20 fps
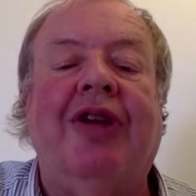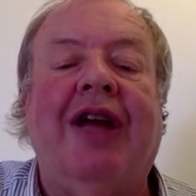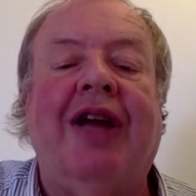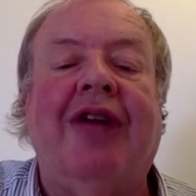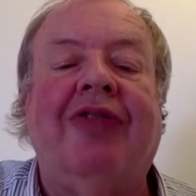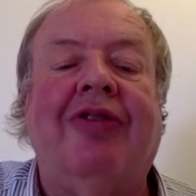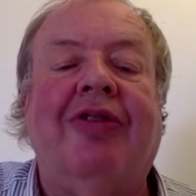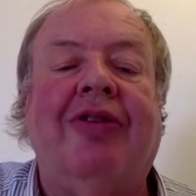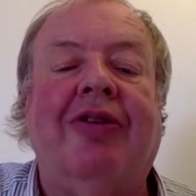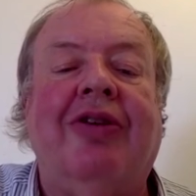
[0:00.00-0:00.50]

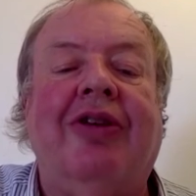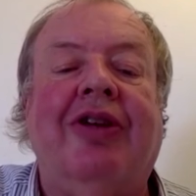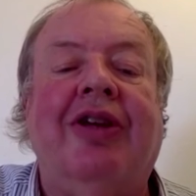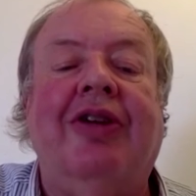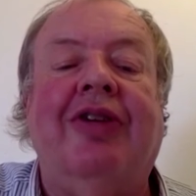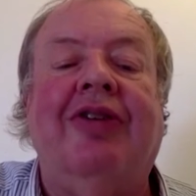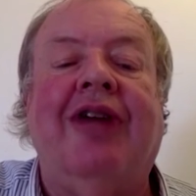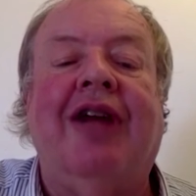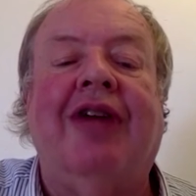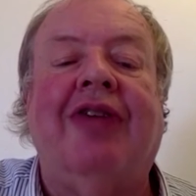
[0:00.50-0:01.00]
national and
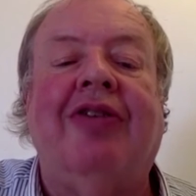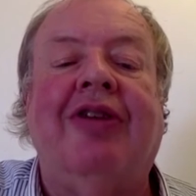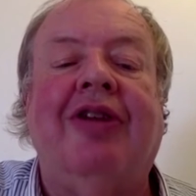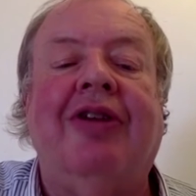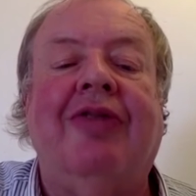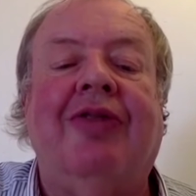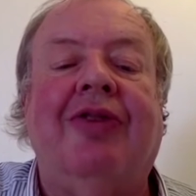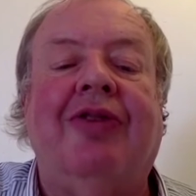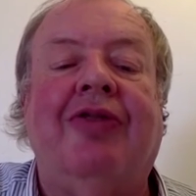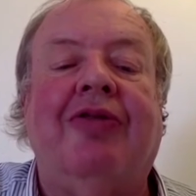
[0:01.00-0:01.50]
international
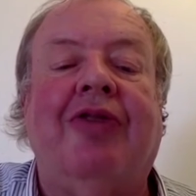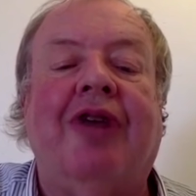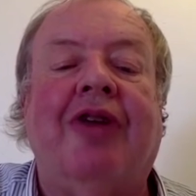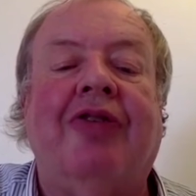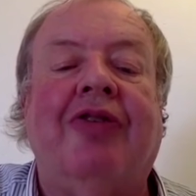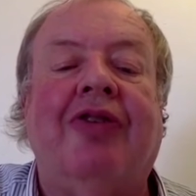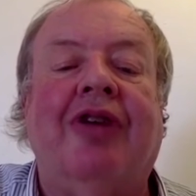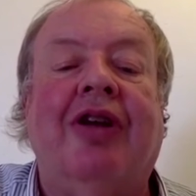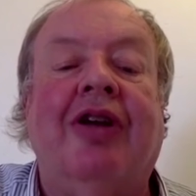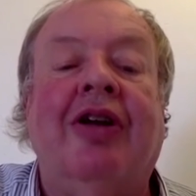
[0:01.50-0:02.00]

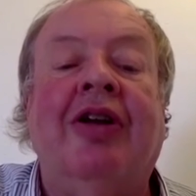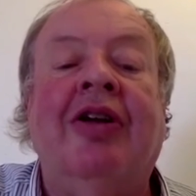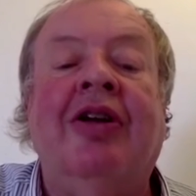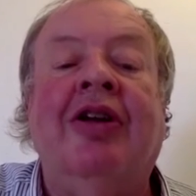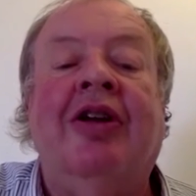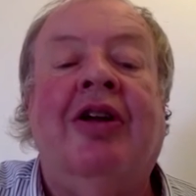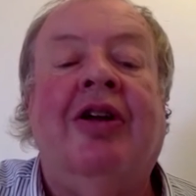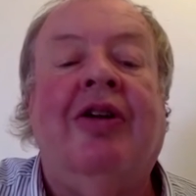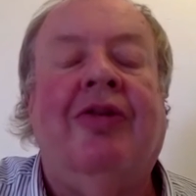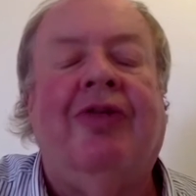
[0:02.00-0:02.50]
infrastructure,
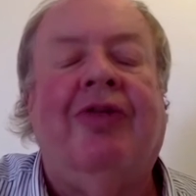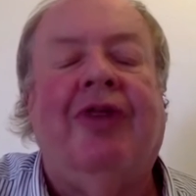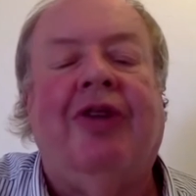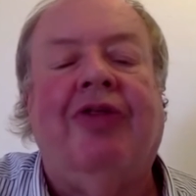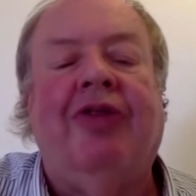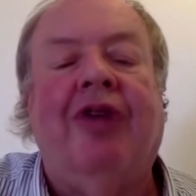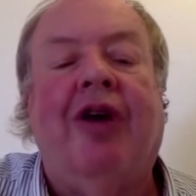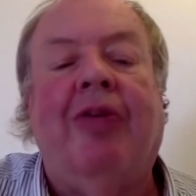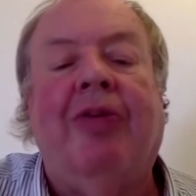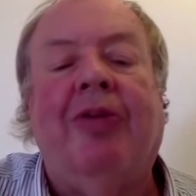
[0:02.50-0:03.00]
for
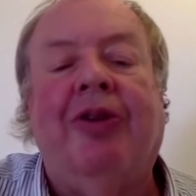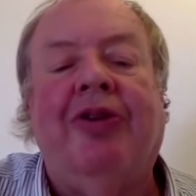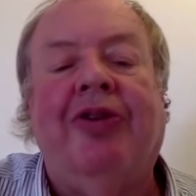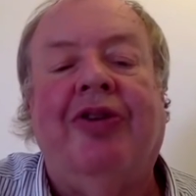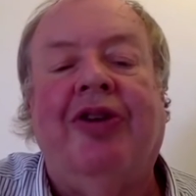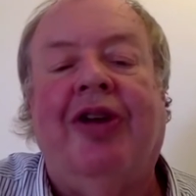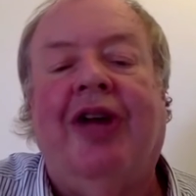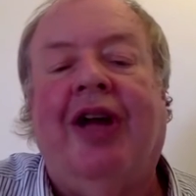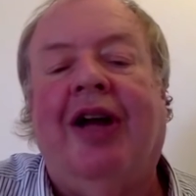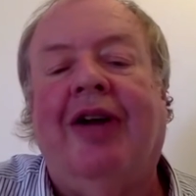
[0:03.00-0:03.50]
example, a
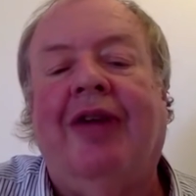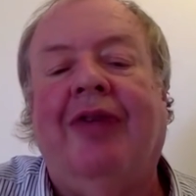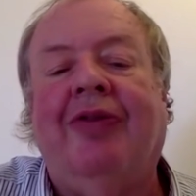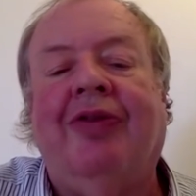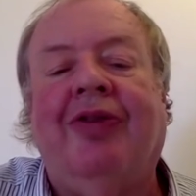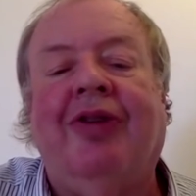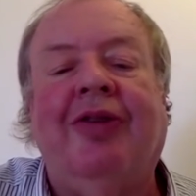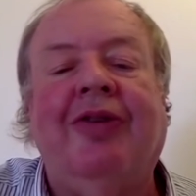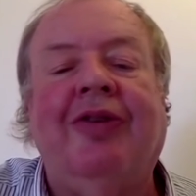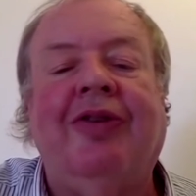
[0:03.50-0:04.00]
denial of
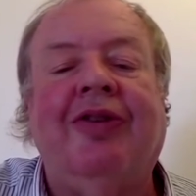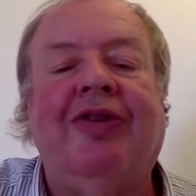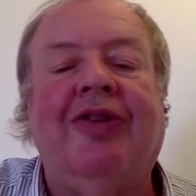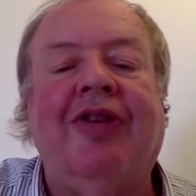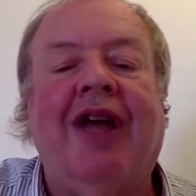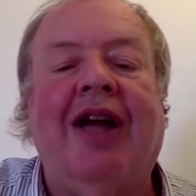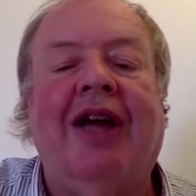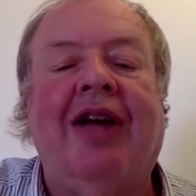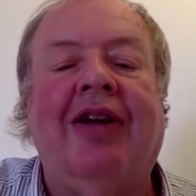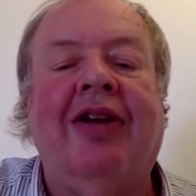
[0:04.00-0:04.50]
service
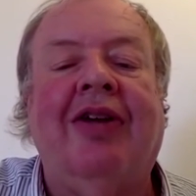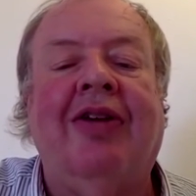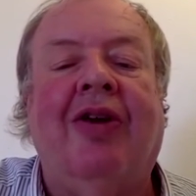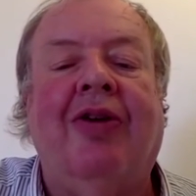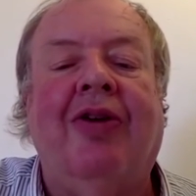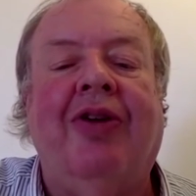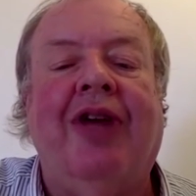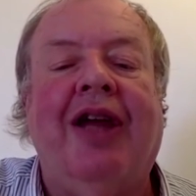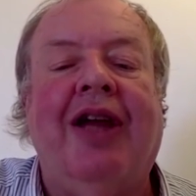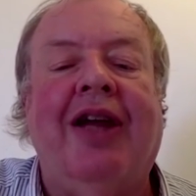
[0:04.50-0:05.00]
attack
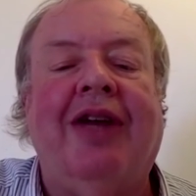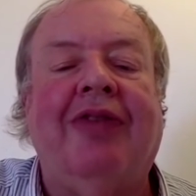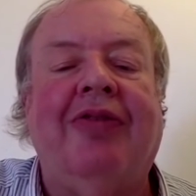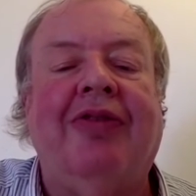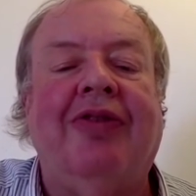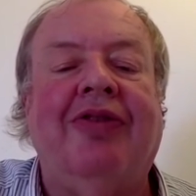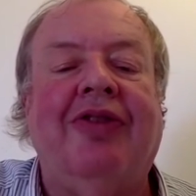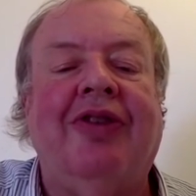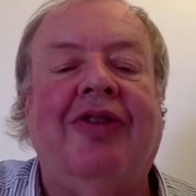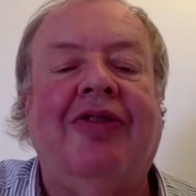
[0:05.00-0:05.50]
on the
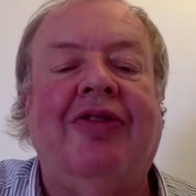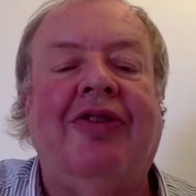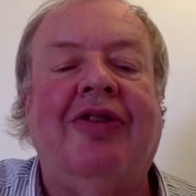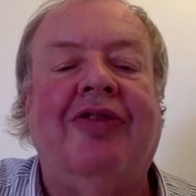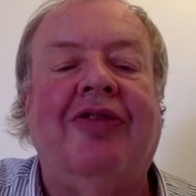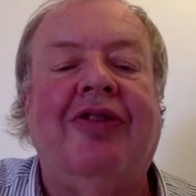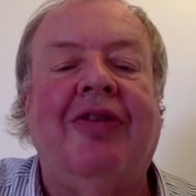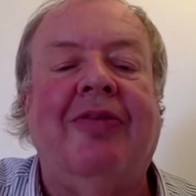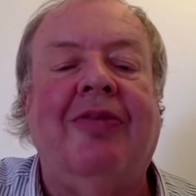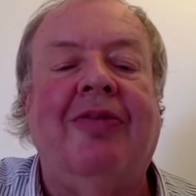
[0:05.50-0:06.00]
electricity
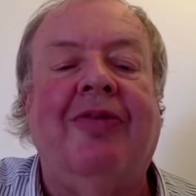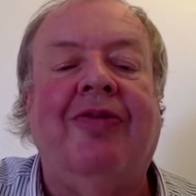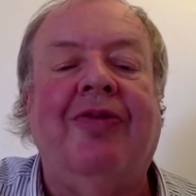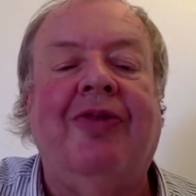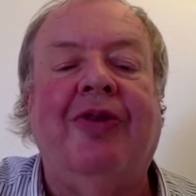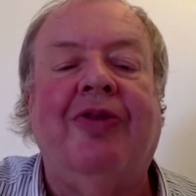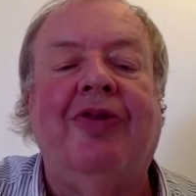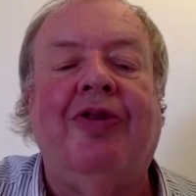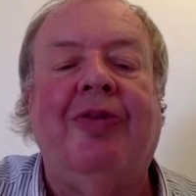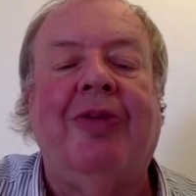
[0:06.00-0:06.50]
system,
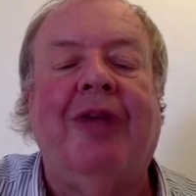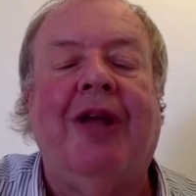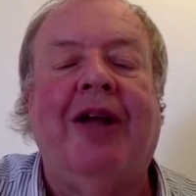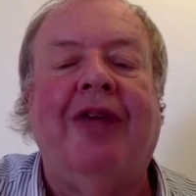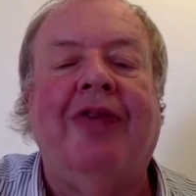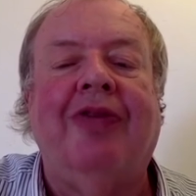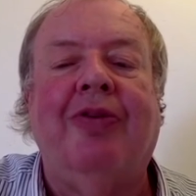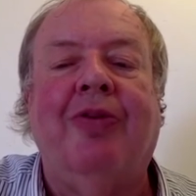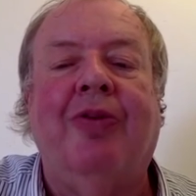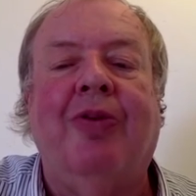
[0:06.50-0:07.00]
food
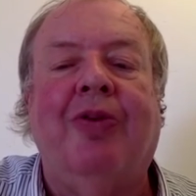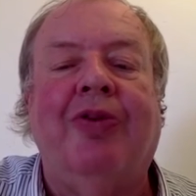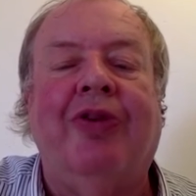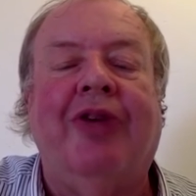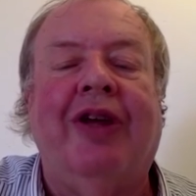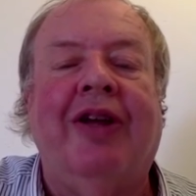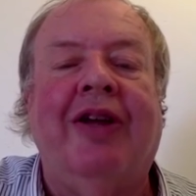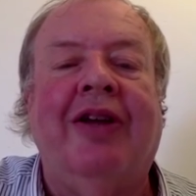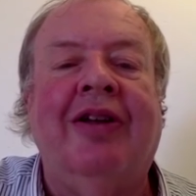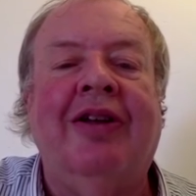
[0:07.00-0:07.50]
supplies, or
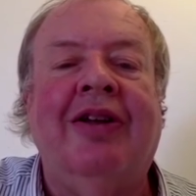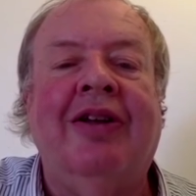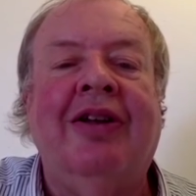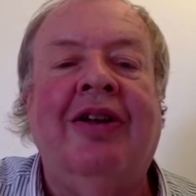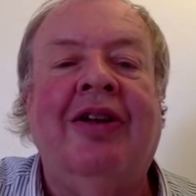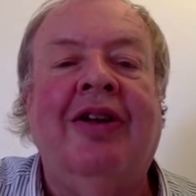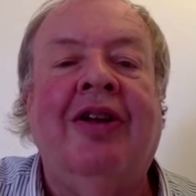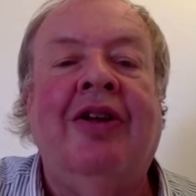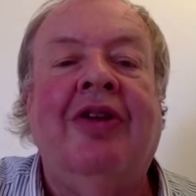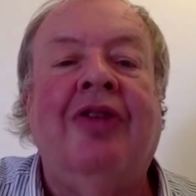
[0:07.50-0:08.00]
water.
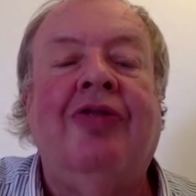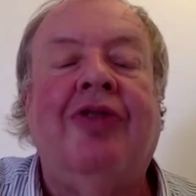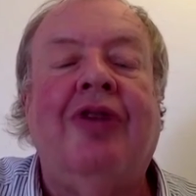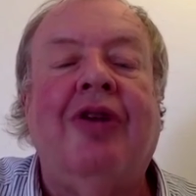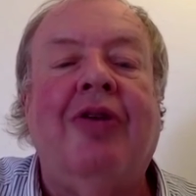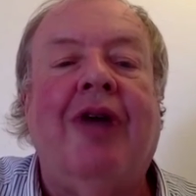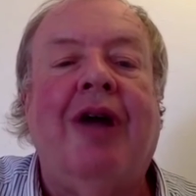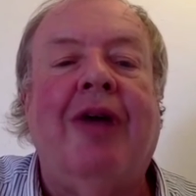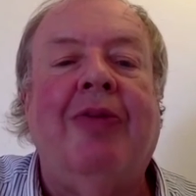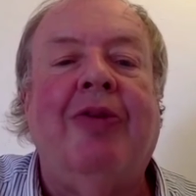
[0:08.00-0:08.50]

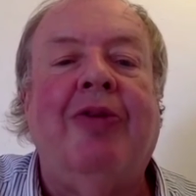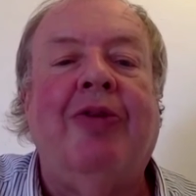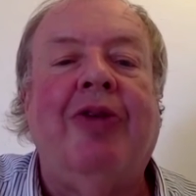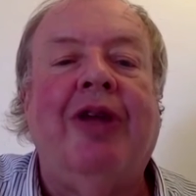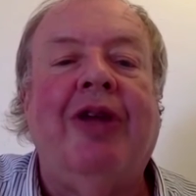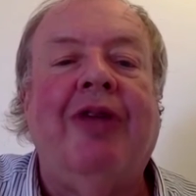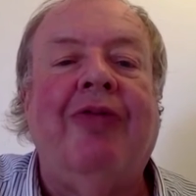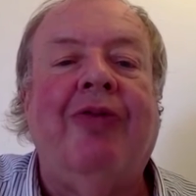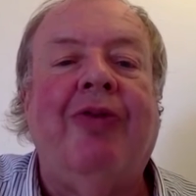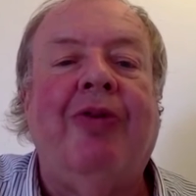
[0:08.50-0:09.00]
So I'm
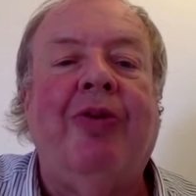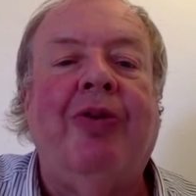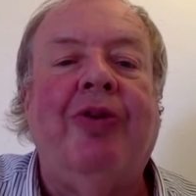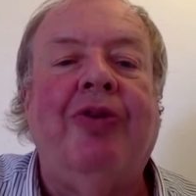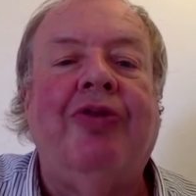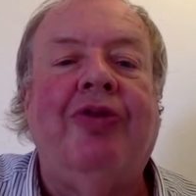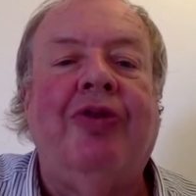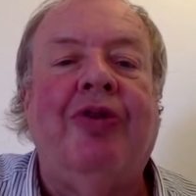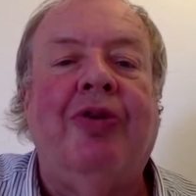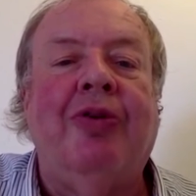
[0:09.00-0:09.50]
looking
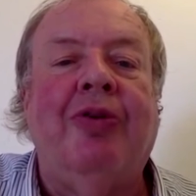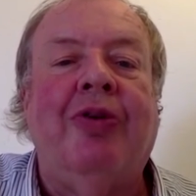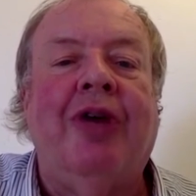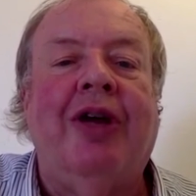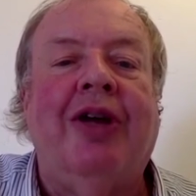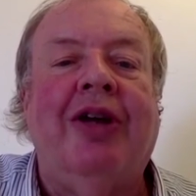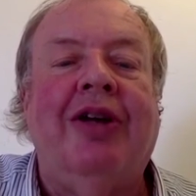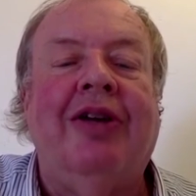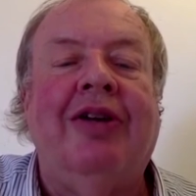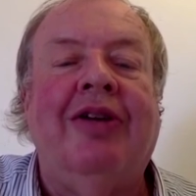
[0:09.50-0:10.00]
forward to
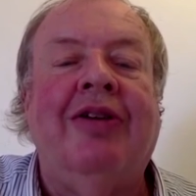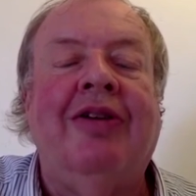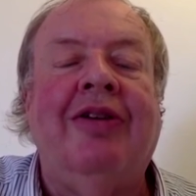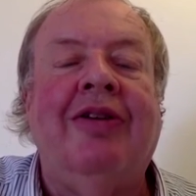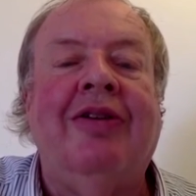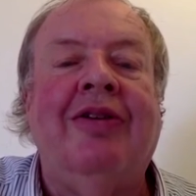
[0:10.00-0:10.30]
an in